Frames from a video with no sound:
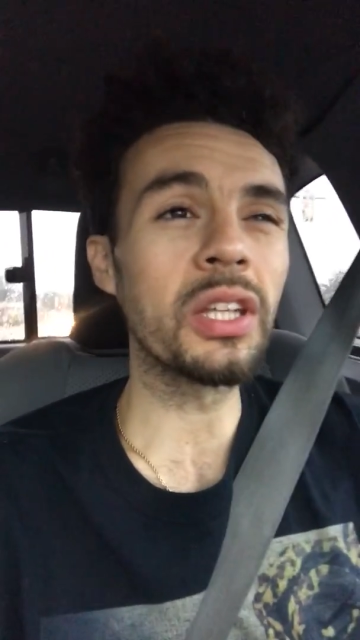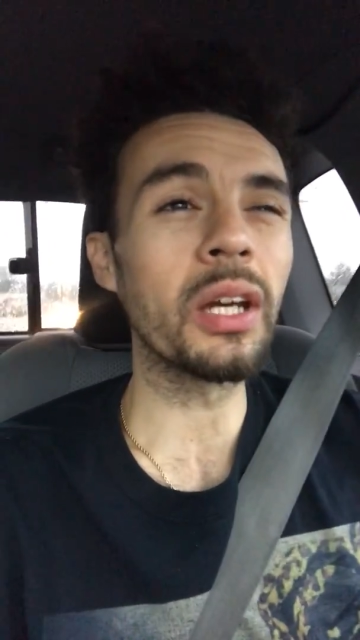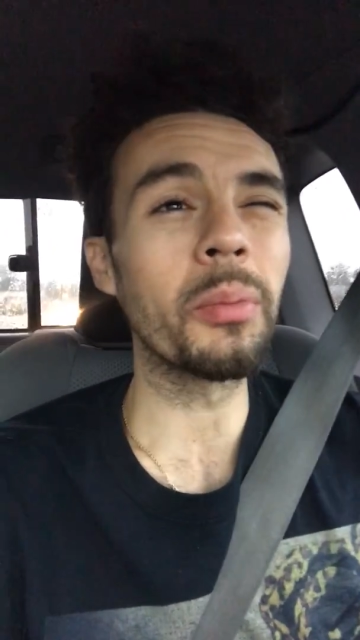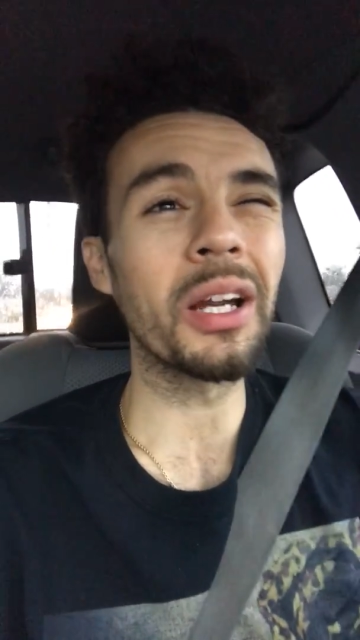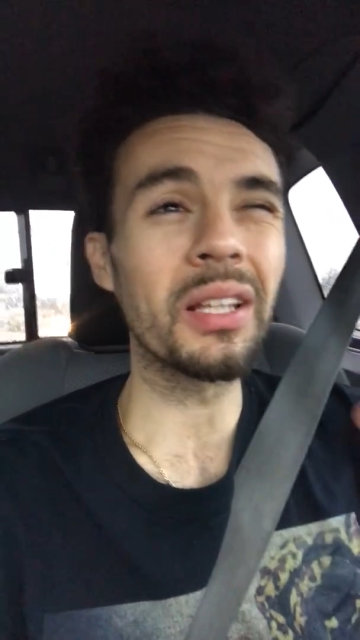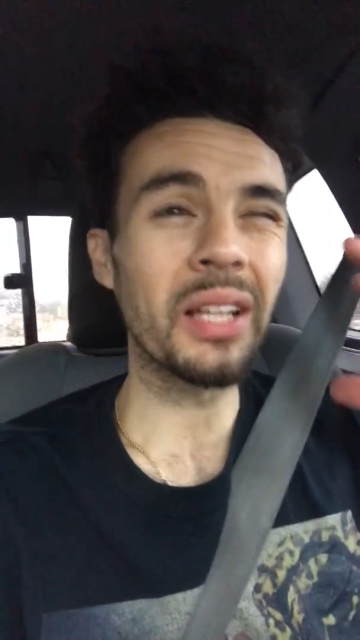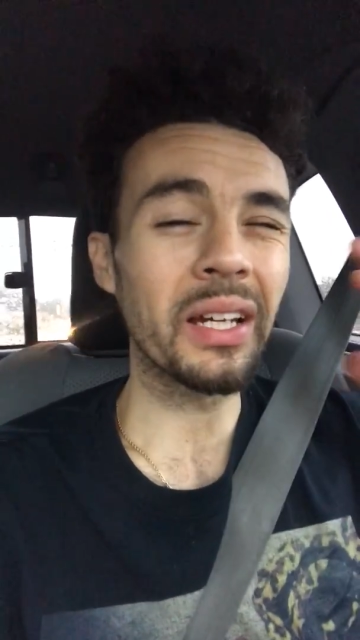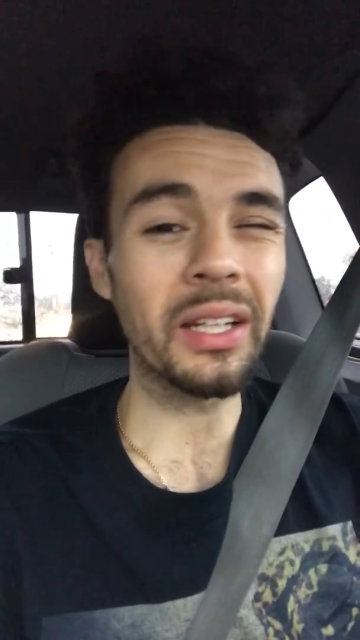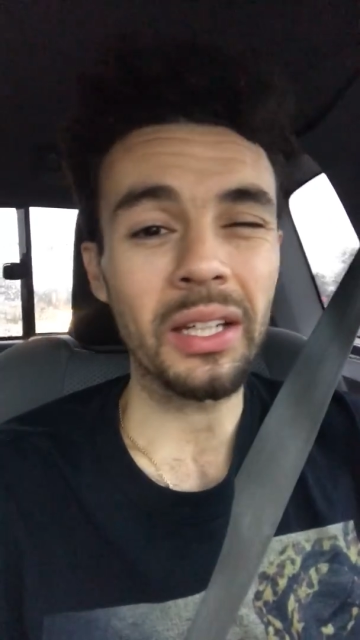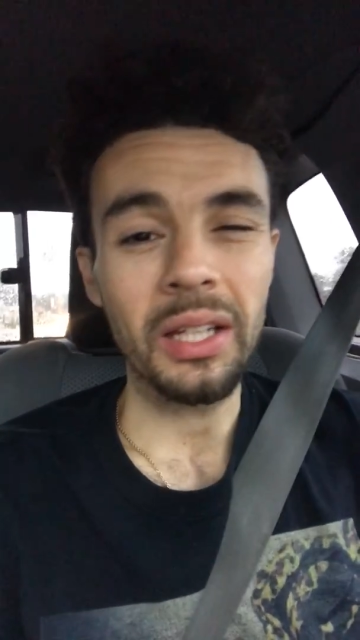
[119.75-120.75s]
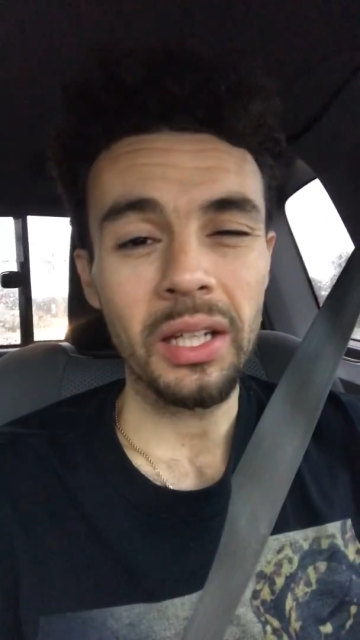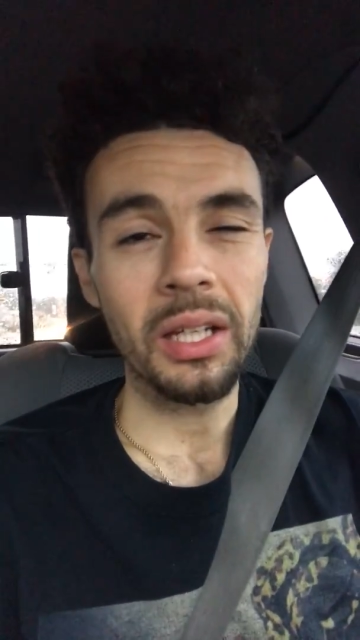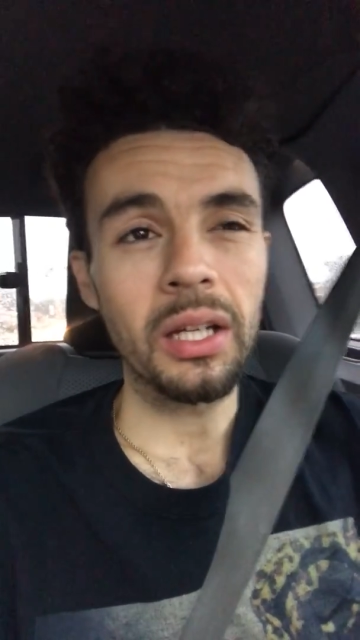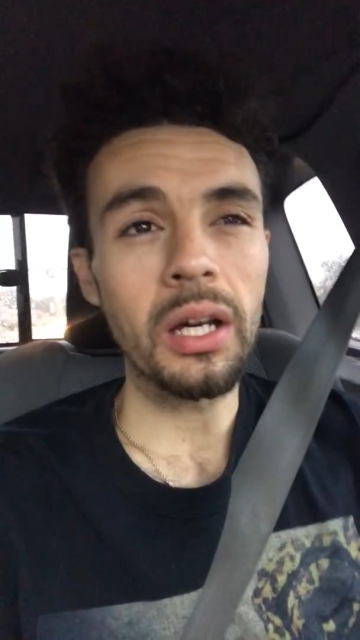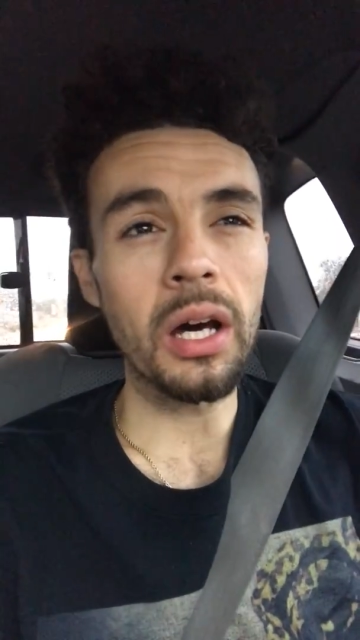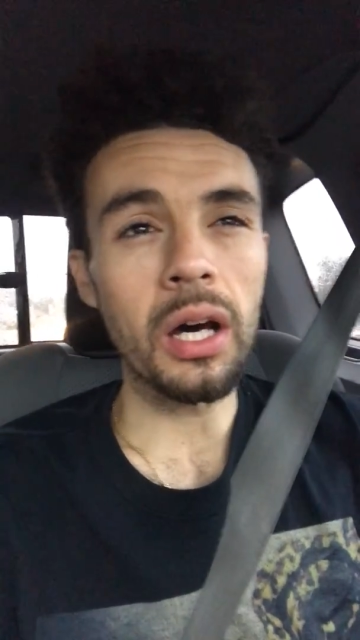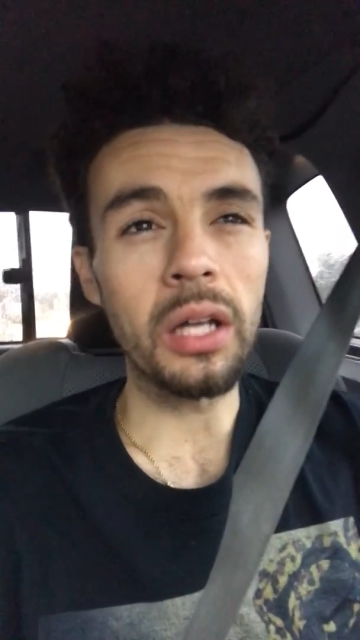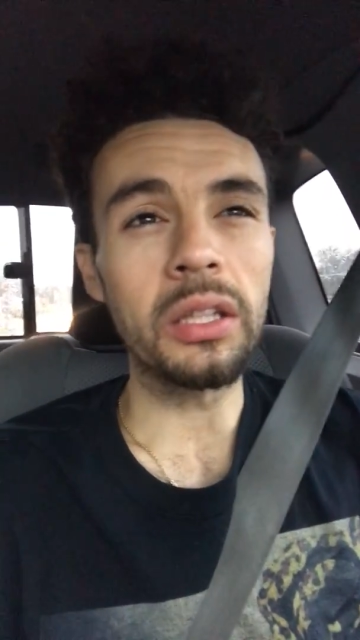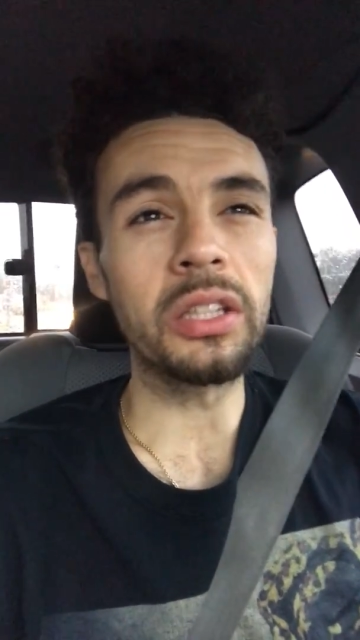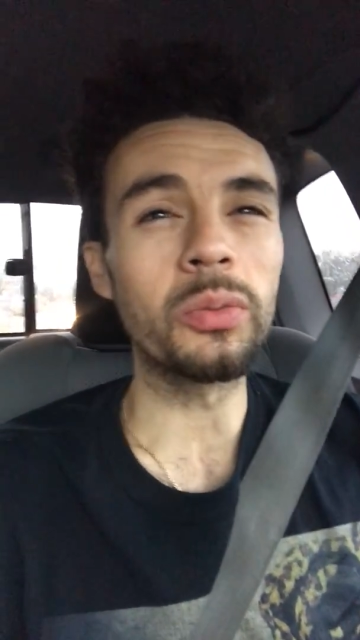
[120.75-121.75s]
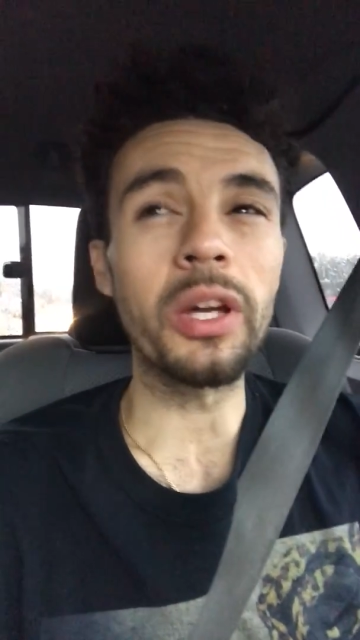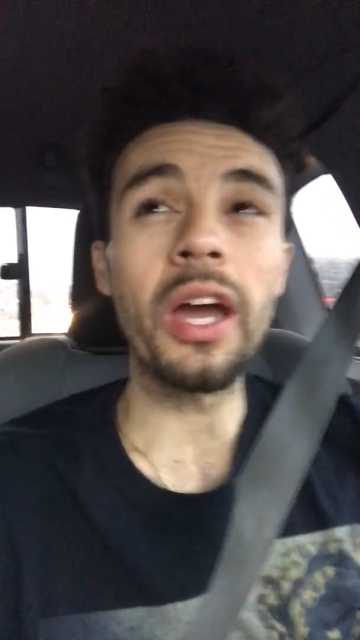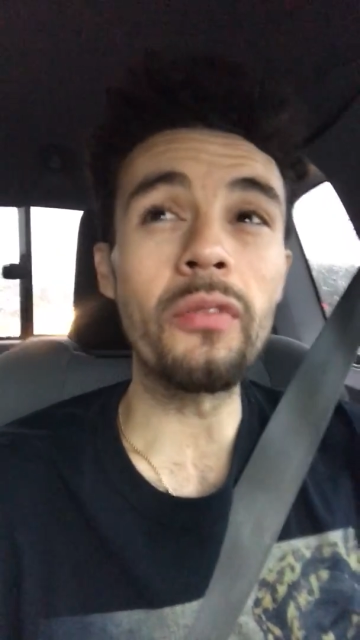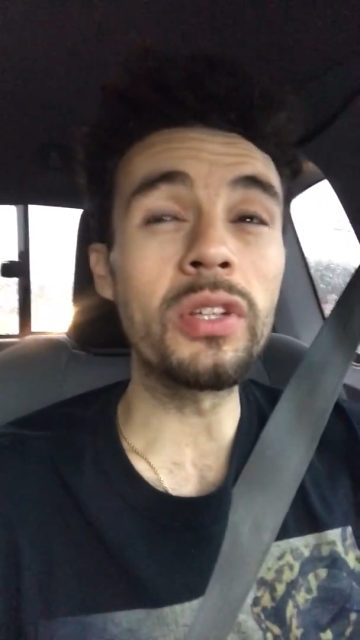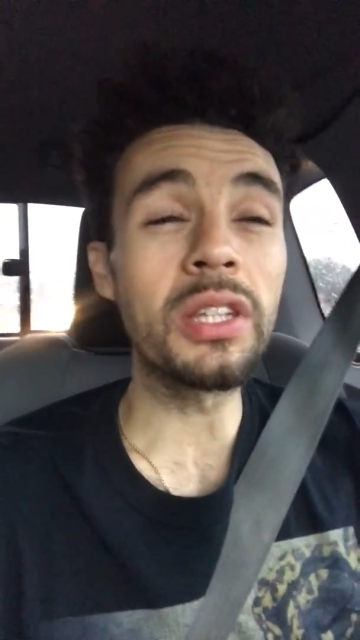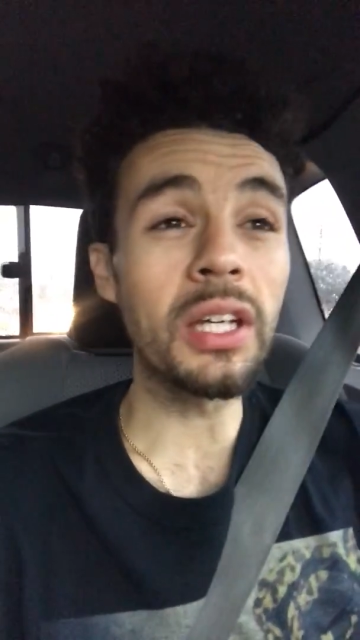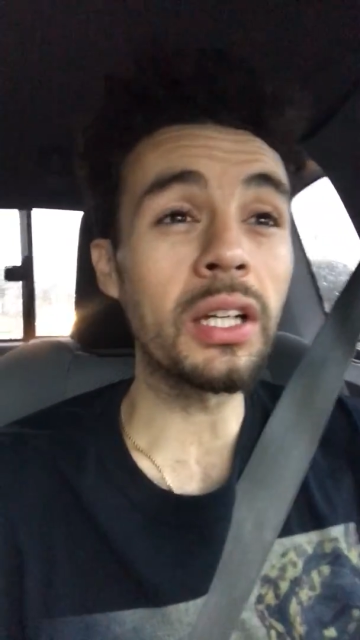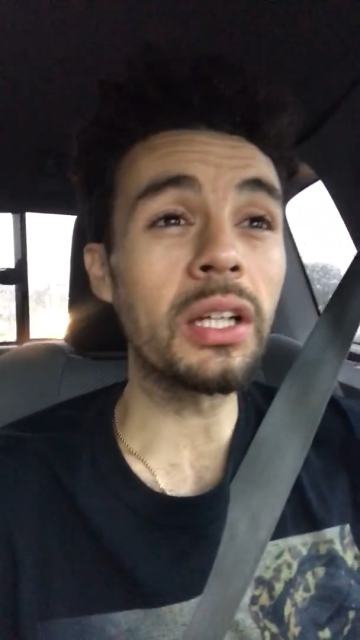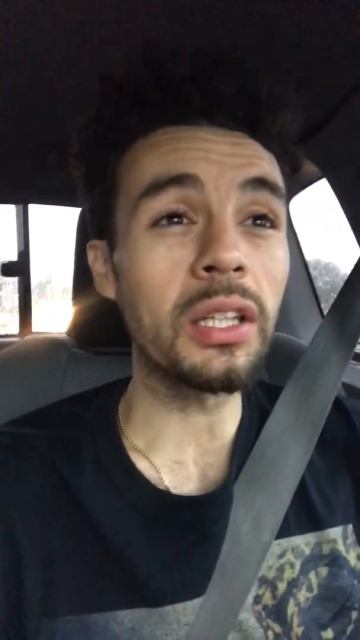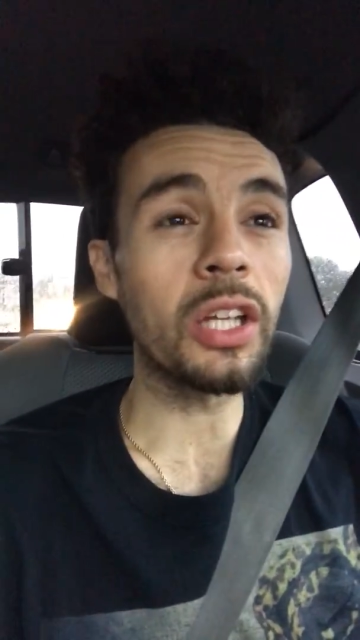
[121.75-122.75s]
think about it like this way, everything